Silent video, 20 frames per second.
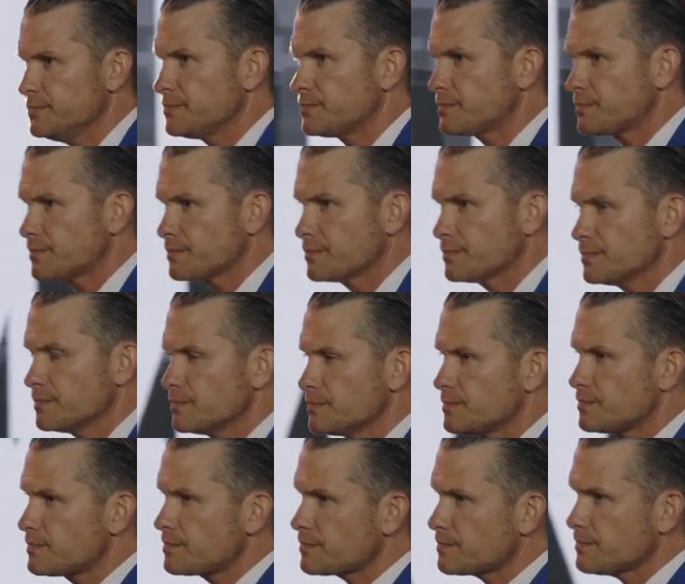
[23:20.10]

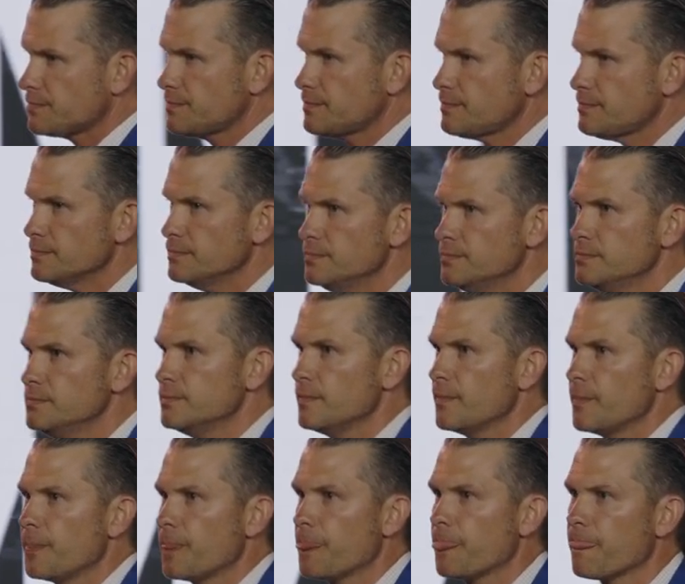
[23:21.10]

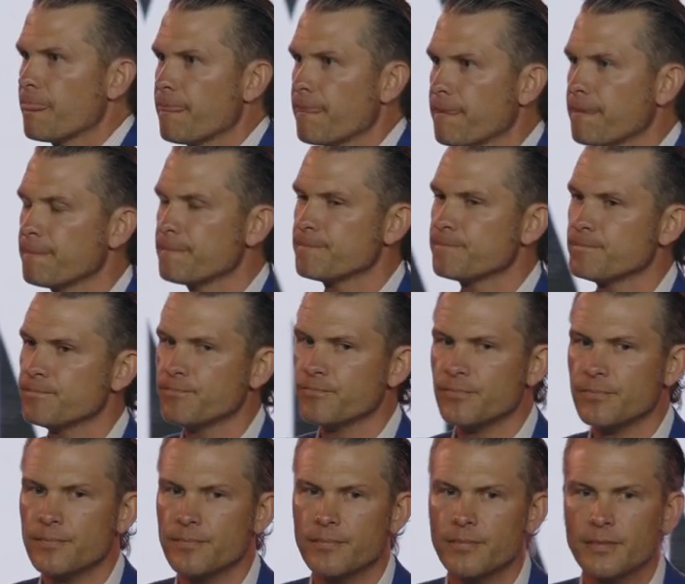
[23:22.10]

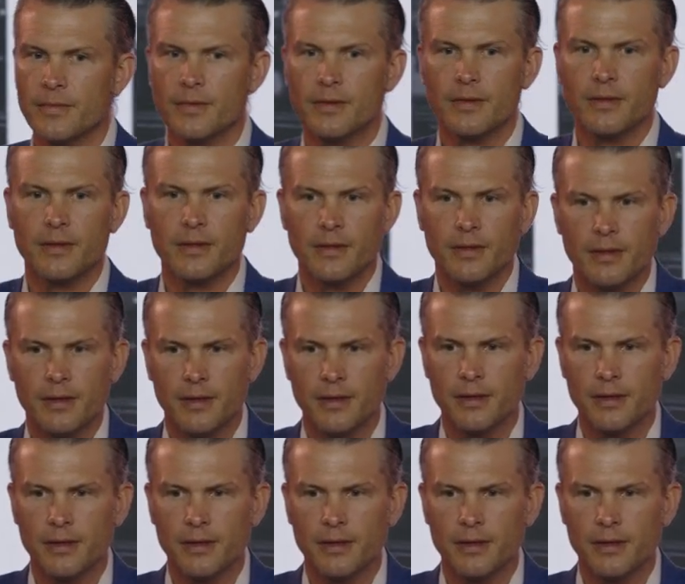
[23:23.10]
Nothing is said.